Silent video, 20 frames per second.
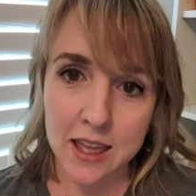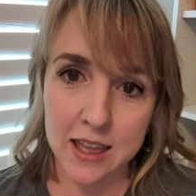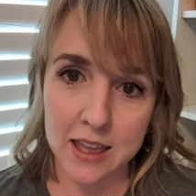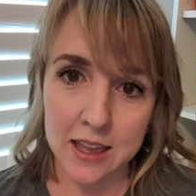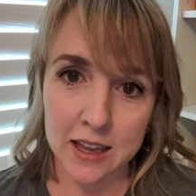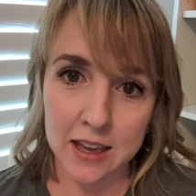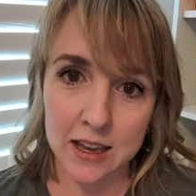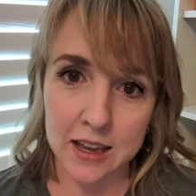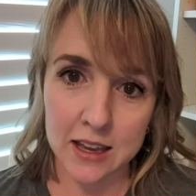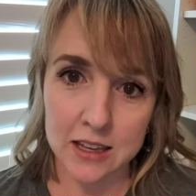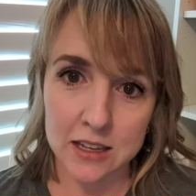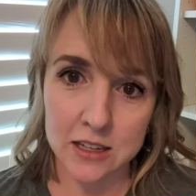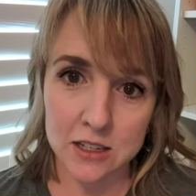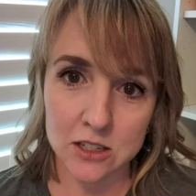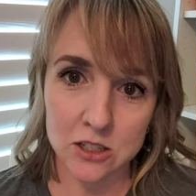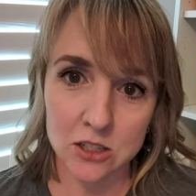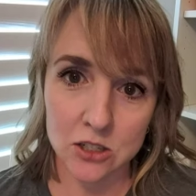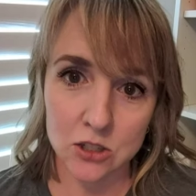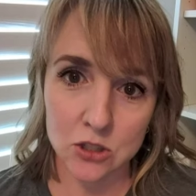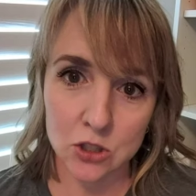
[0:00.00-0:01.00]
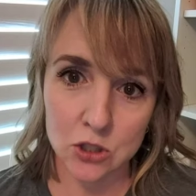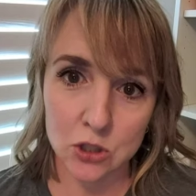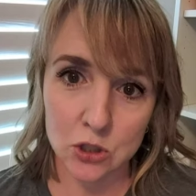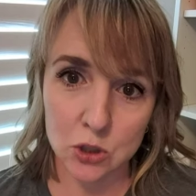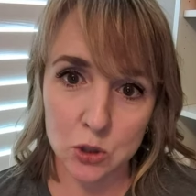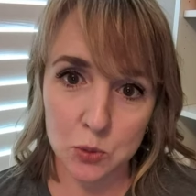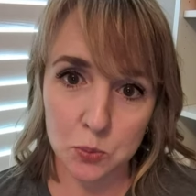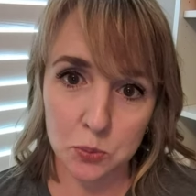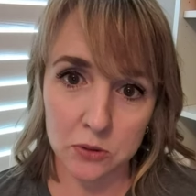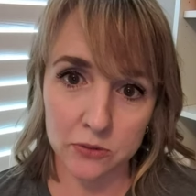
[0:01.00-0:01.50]
and
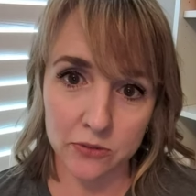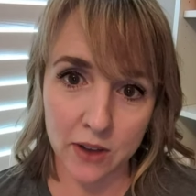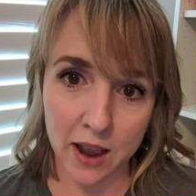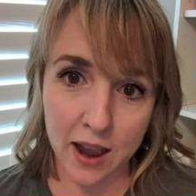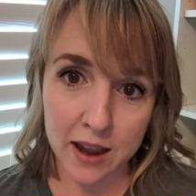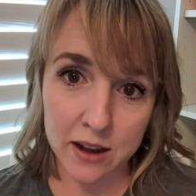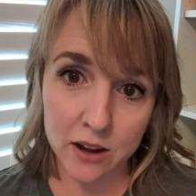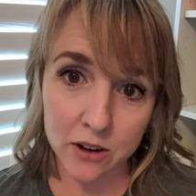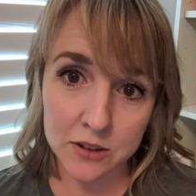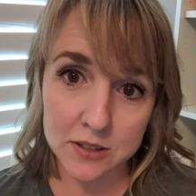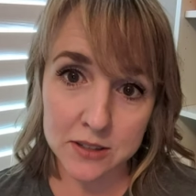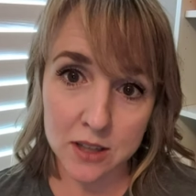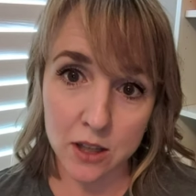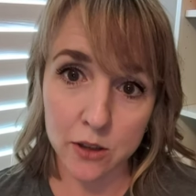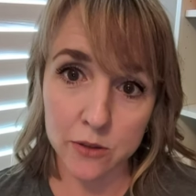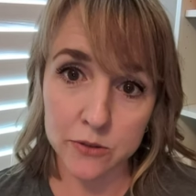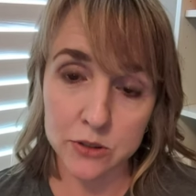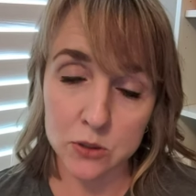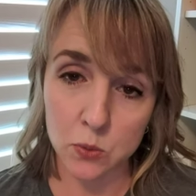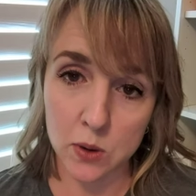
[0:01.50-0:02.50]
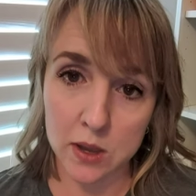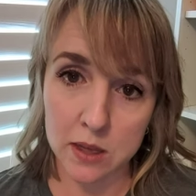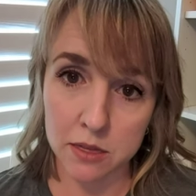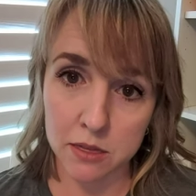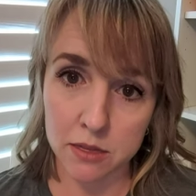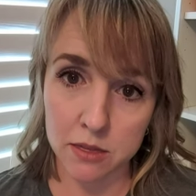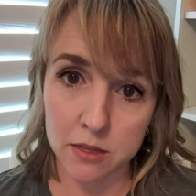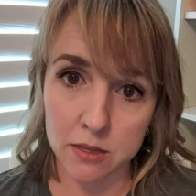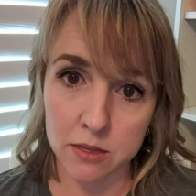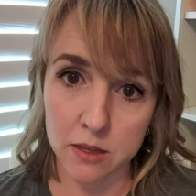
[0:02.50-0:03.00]
to provide ourselves
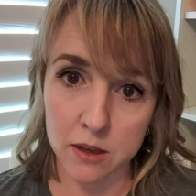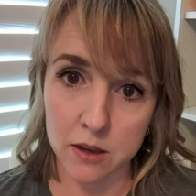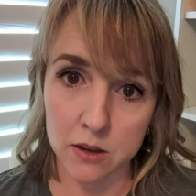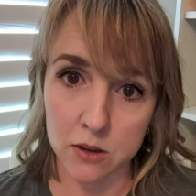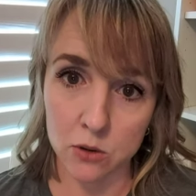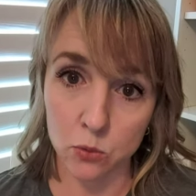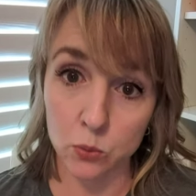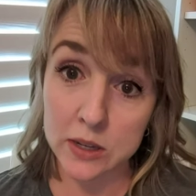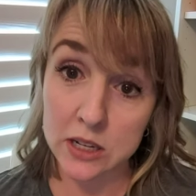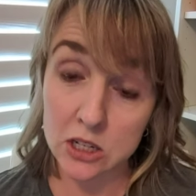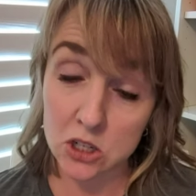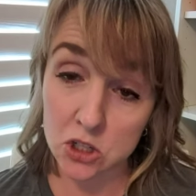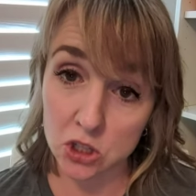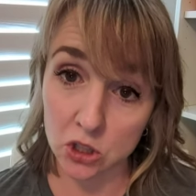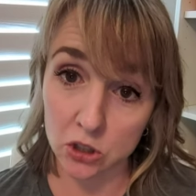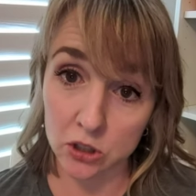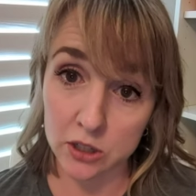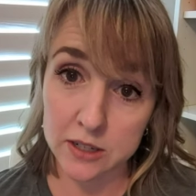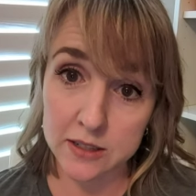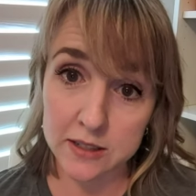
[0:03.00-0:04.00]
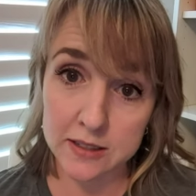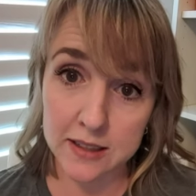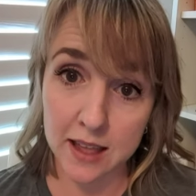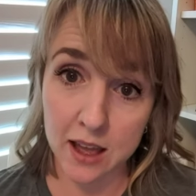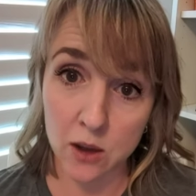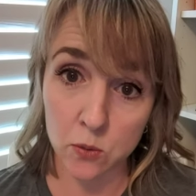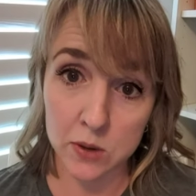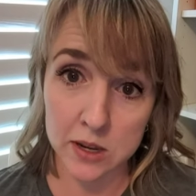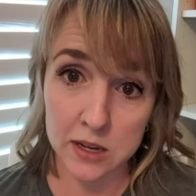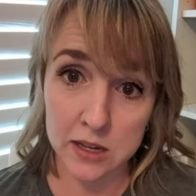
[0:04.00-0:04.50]
with the reassurance
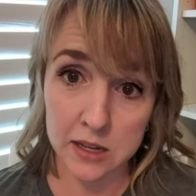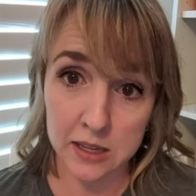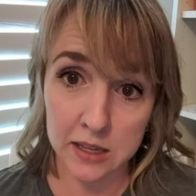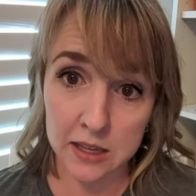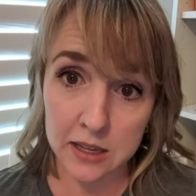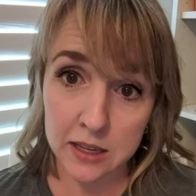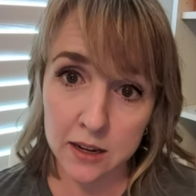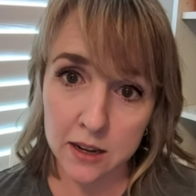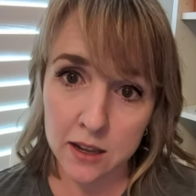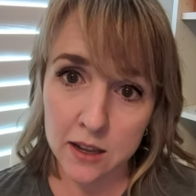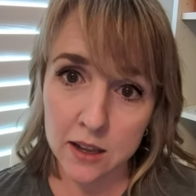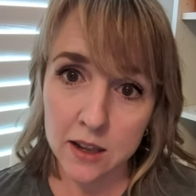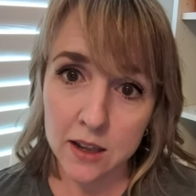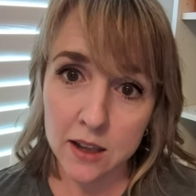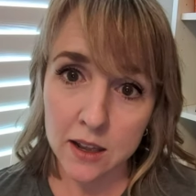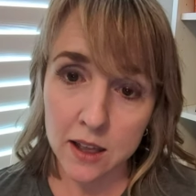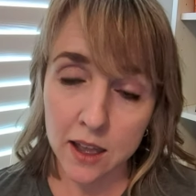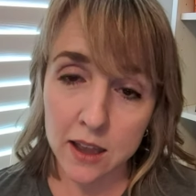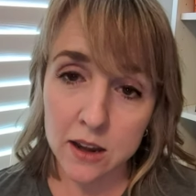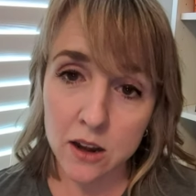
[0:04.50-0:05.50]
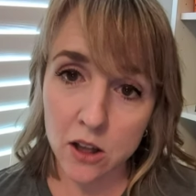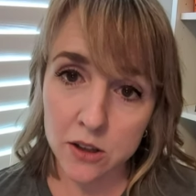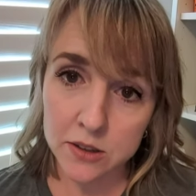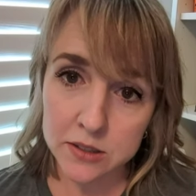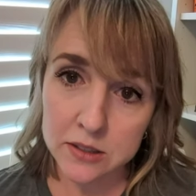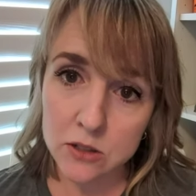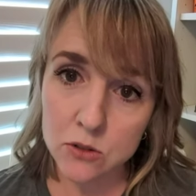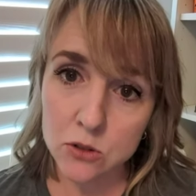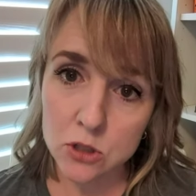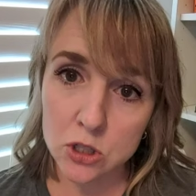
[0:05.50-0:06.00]
that we need, and
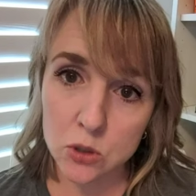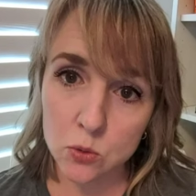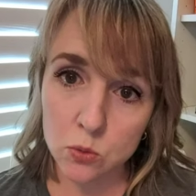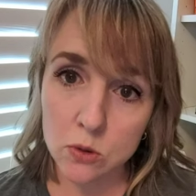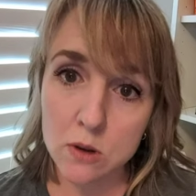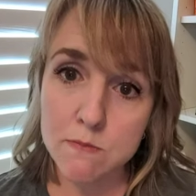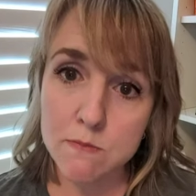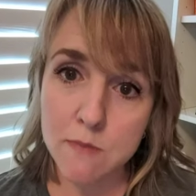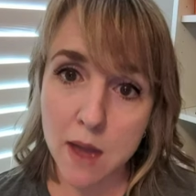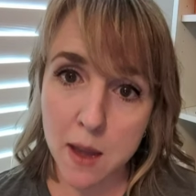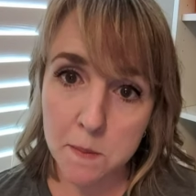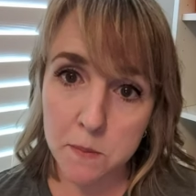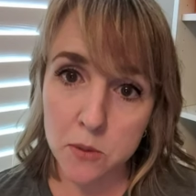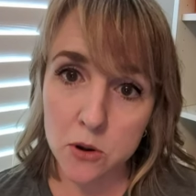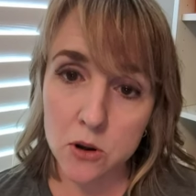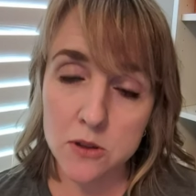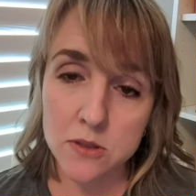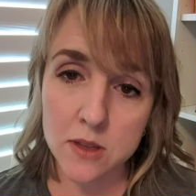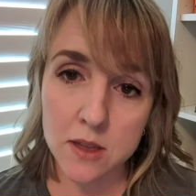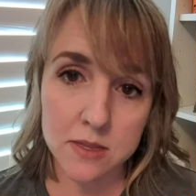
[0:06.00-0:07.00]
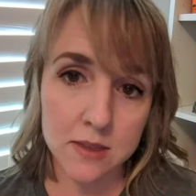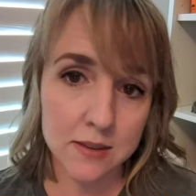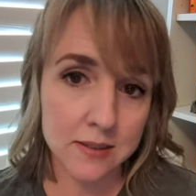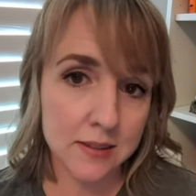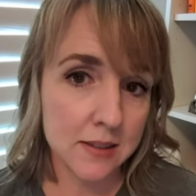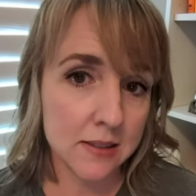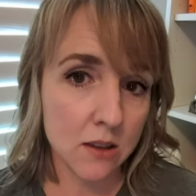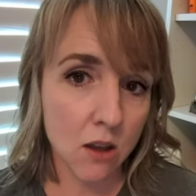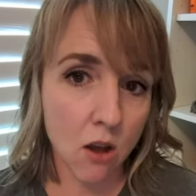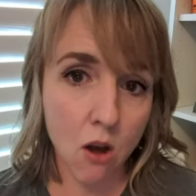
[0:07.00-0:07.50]
also to remember that this
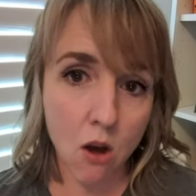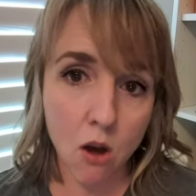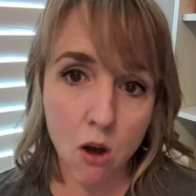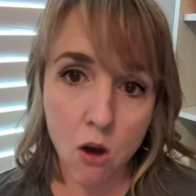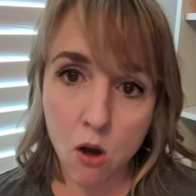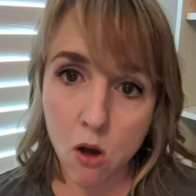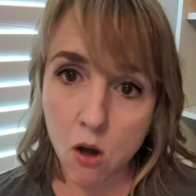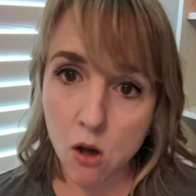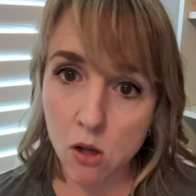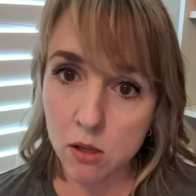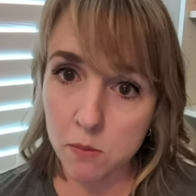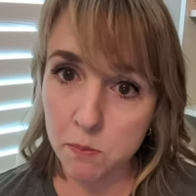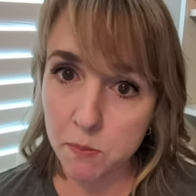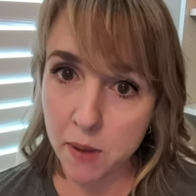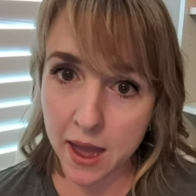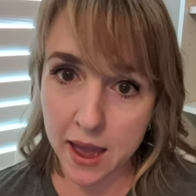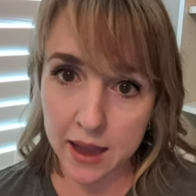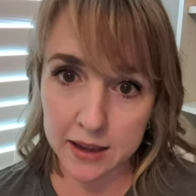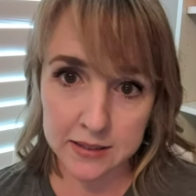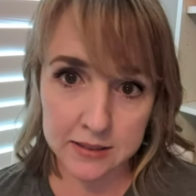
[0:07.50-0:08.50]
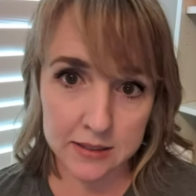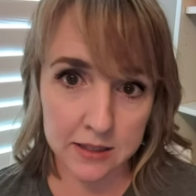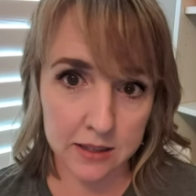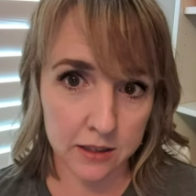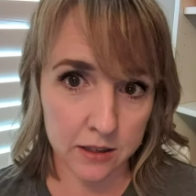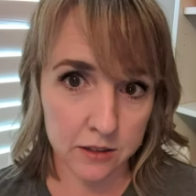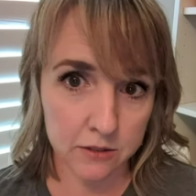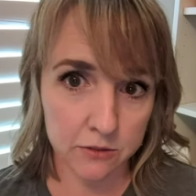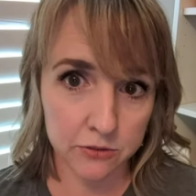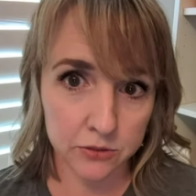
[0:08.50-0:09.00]
is all
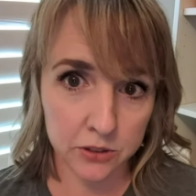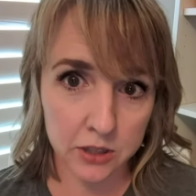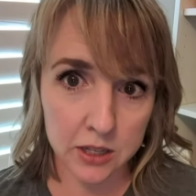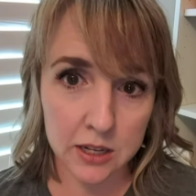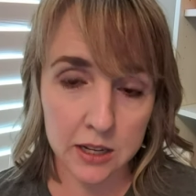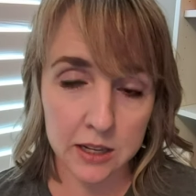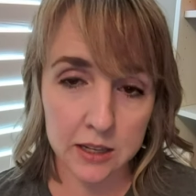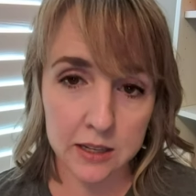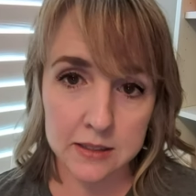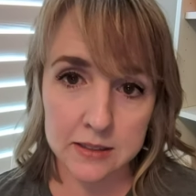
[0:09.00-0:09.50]
passing and fleeting.